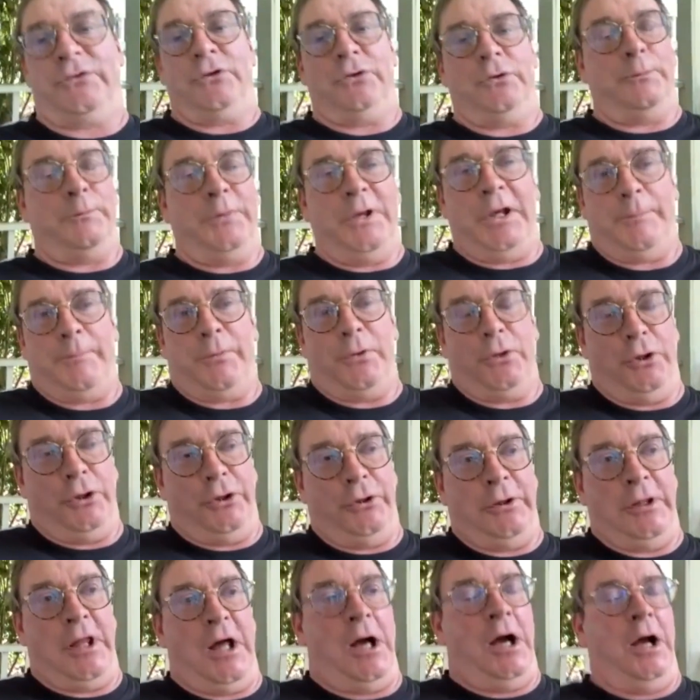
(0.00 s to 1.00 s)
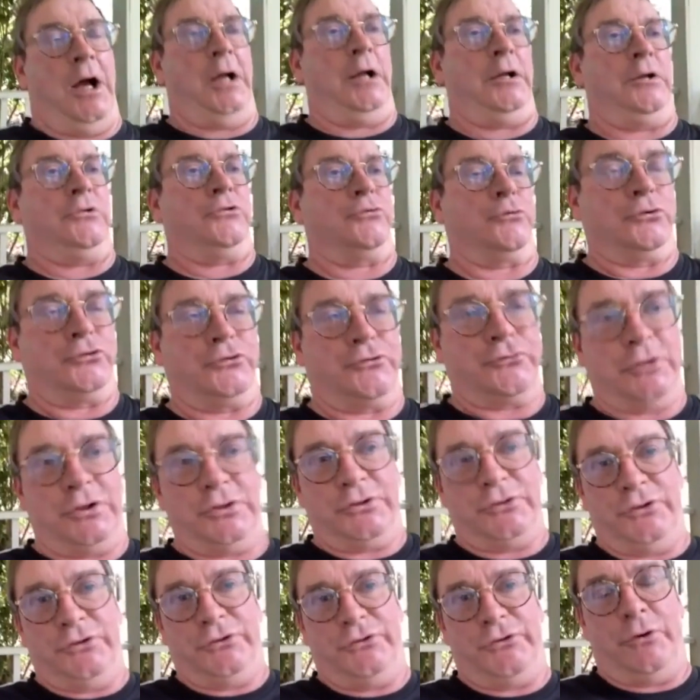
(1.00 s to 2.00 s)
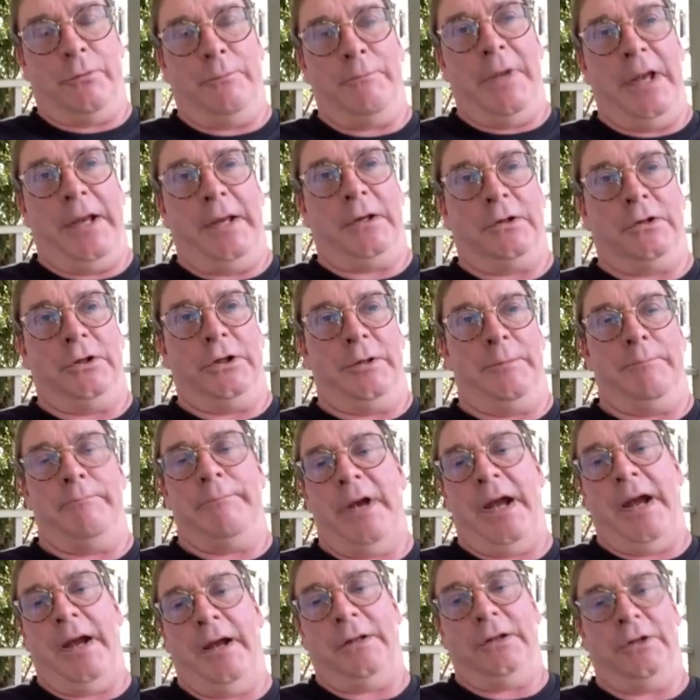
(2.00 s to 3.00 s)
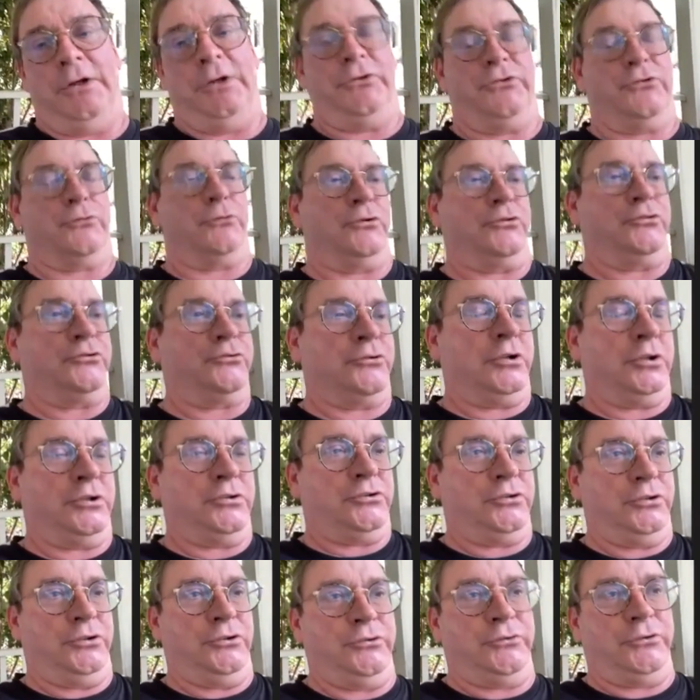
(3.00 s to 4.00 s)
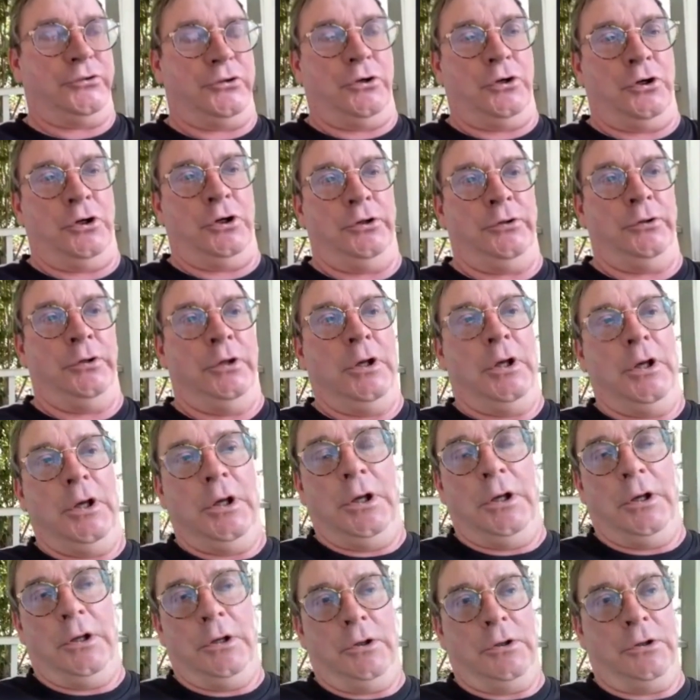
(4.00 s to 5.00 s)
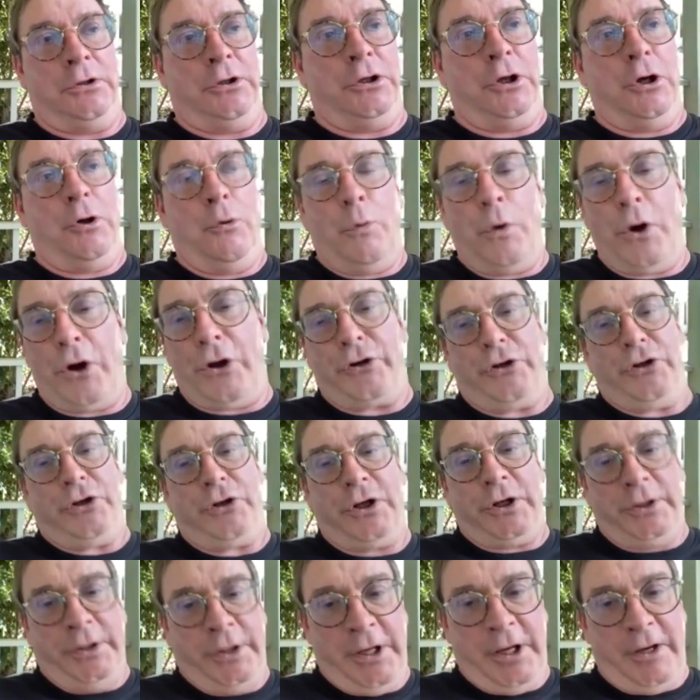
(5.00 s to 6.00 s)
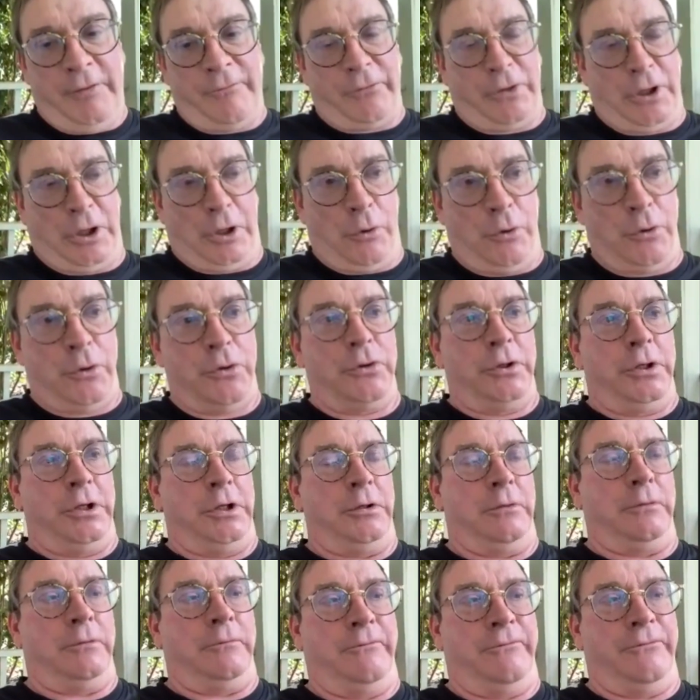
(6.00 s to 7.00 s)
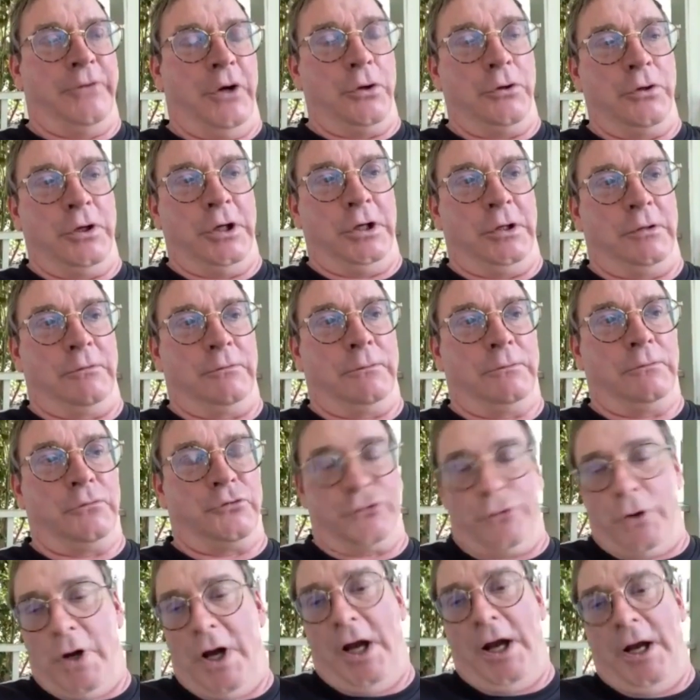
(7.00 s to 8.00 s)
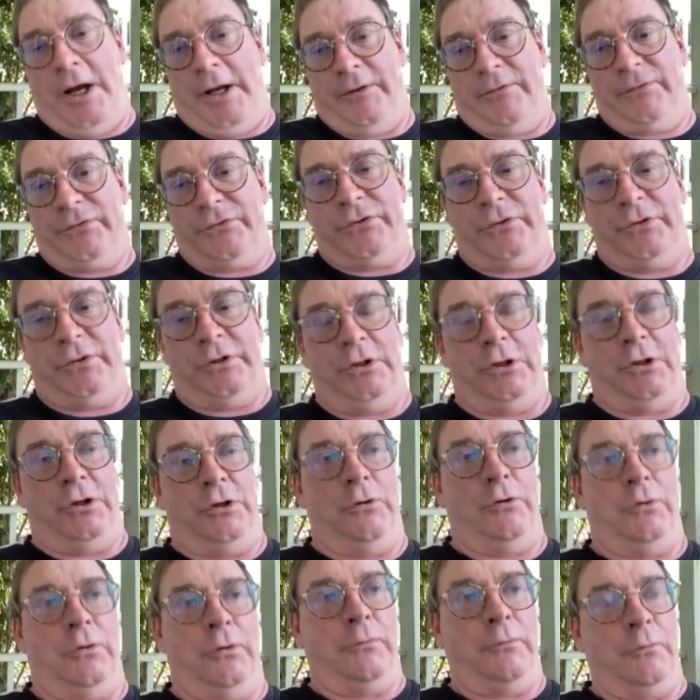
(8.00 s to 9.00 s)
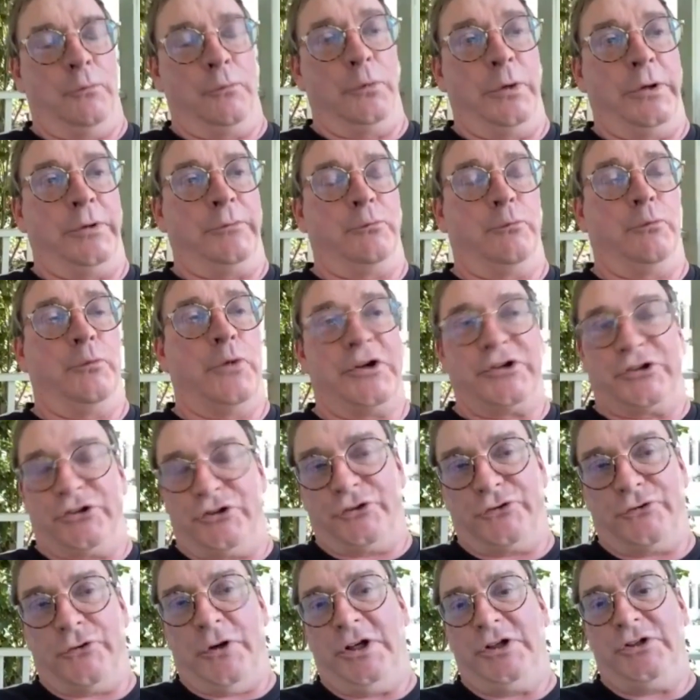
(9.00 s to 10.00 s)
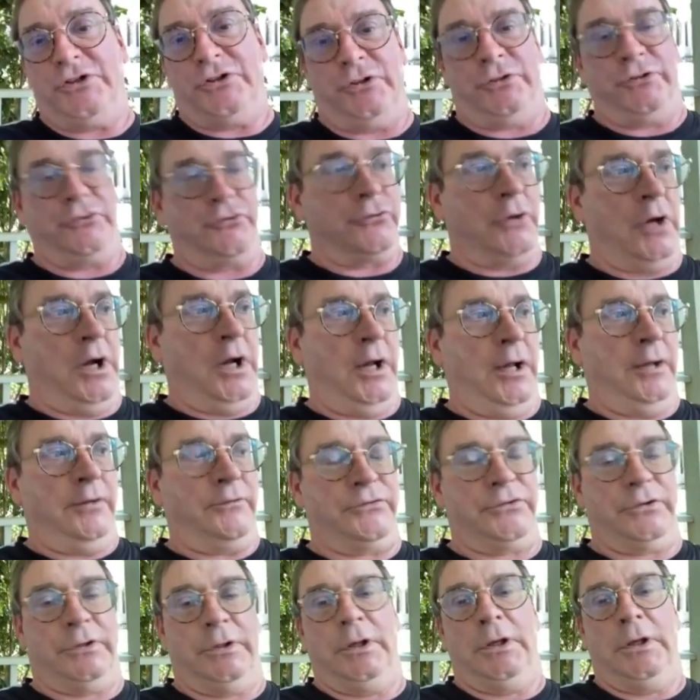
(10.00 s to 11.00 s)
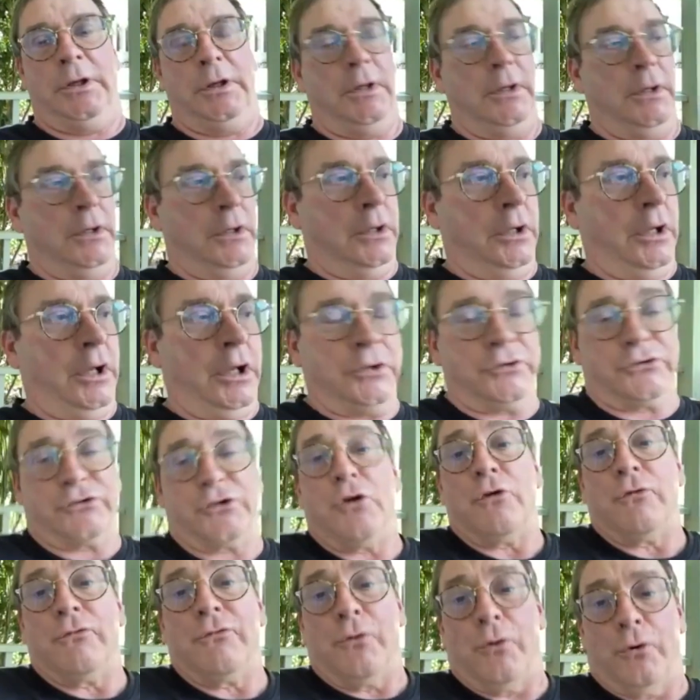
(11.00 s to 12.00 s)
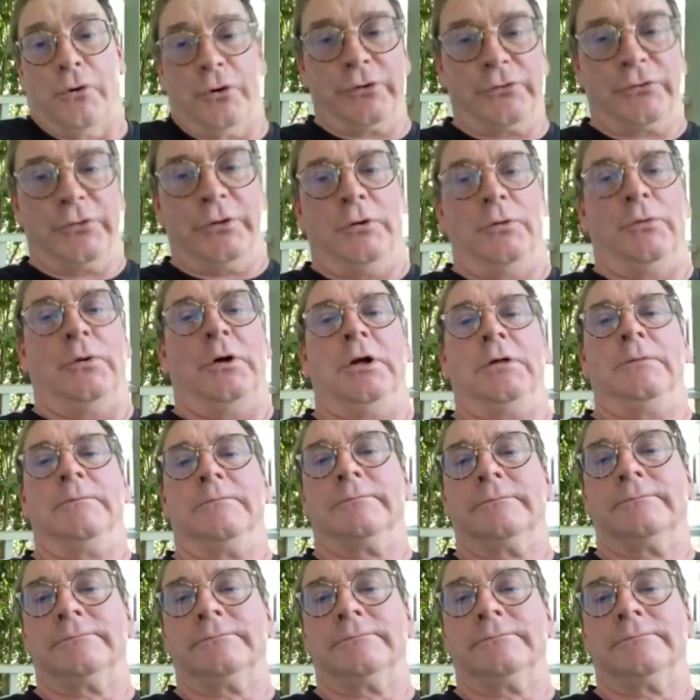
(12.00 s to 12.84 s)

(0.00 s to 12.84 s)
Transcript: to people in lines, restrictions on mail-in ballots, restrictions on, you know, where you can have recruiting voting drives, you know, registration drives, and so forth and so on.